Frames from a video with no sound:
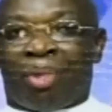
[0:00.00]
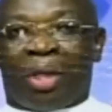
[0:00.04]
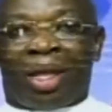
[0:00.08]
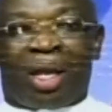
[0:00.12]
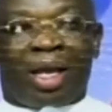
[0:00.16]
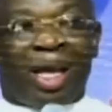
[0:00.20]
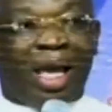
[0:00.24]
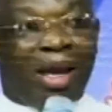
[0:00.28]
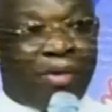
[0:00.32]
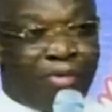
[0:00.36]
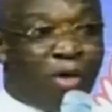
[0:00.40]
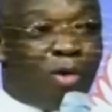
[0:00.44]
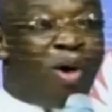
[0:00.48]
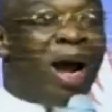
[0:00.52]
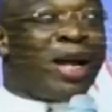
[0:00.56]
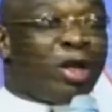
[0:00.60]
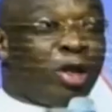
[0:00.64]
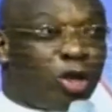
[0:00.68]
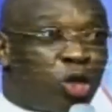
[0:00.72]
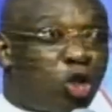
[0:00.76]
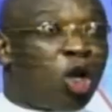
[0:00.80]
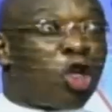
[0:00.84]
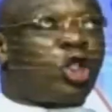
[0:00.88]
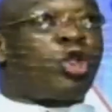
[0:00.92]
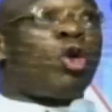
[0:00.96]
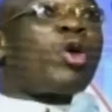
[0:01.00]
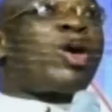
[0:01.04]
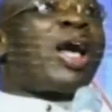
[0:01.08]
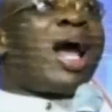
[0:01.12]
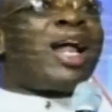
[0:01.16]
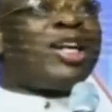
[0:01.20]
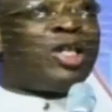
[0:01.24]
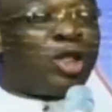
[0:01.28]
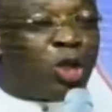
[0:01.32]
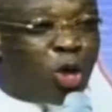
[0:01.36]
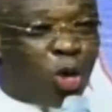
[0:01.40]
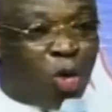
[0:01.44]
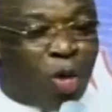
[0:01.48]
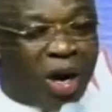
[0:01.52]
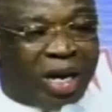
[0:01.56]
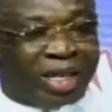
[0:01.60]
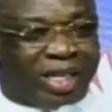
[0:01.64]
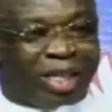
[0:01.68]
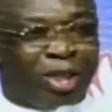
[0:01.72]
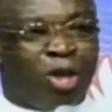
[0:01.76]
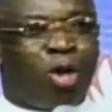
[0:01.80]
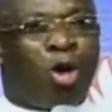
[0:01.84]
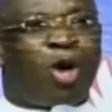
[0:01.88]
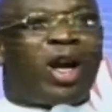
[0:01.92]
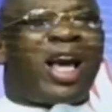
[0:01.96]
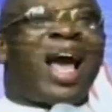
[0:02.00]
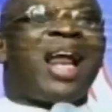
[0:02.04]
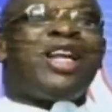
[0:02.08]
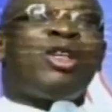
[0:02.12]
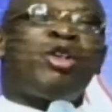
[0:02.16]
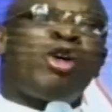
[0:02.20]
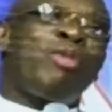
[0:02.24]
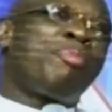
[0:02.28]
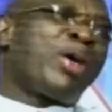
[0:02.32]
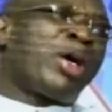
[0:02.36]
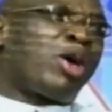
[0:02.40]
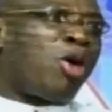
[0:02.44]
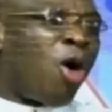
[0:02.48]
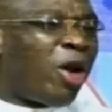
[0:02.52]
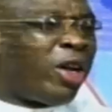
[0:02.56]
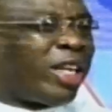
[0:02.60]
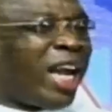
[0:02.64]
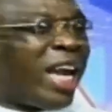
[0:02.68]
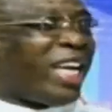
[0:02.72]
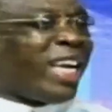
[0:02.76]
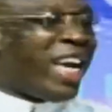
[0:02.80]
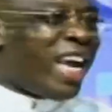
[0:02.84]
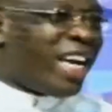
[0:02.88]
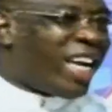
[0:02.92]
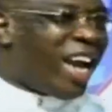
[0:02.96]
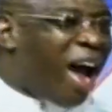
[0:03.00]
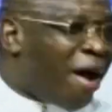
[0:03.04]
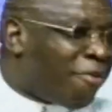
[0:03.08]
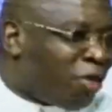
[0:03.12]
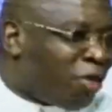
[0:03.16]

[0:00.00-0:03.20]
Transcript: Even when you thought you can't do it, you can't do it because the need have